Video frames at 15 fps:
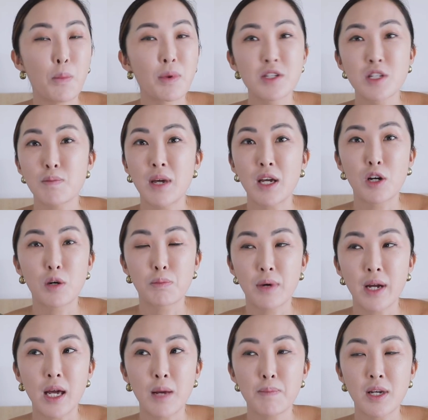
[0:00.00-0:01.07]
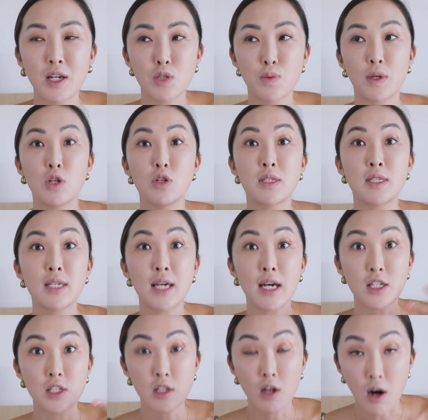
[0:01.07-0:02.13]
was a make or break, because when you see
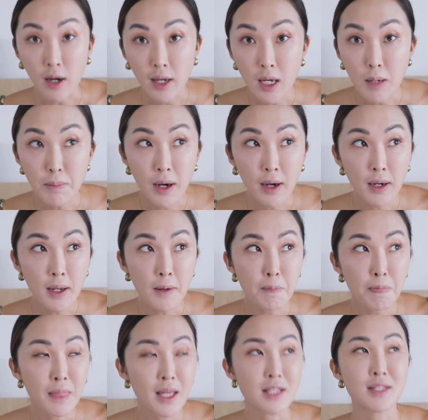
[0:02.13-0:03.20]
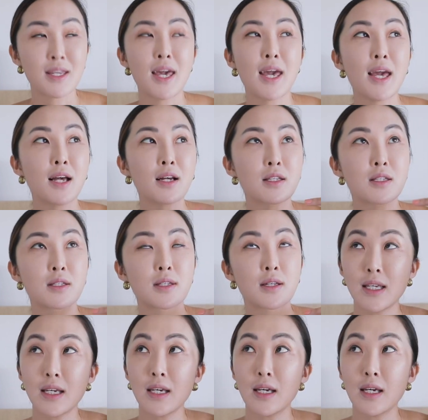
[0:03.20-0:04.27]
us talking about it, it takes
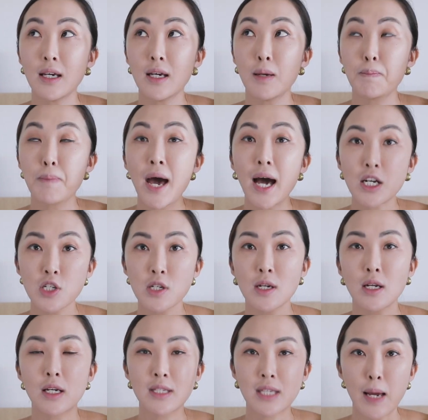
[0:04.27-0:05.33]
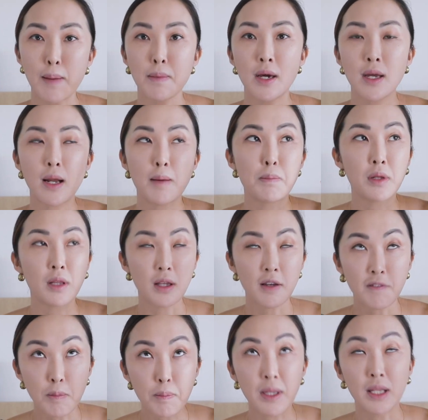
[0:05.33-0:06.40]
the passion and excitement and
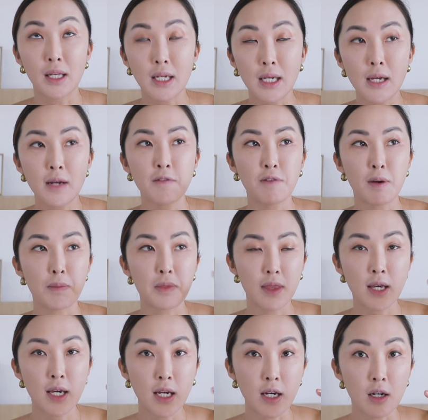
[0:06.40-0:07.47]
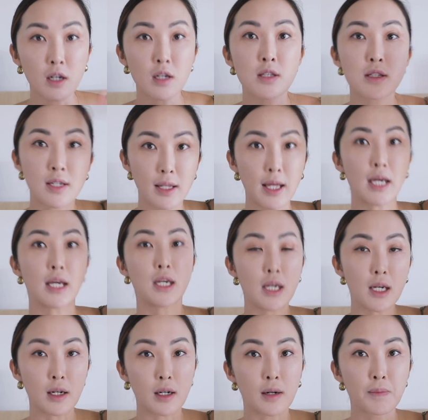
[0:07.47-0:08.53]
believability from here to like
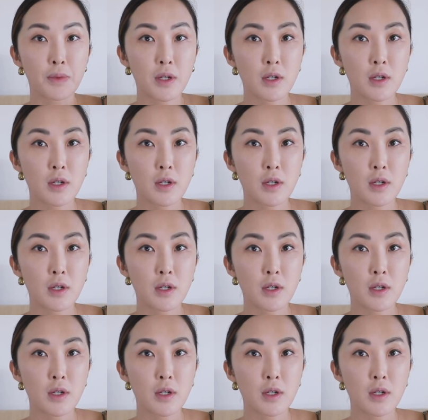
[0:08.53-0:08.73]
here.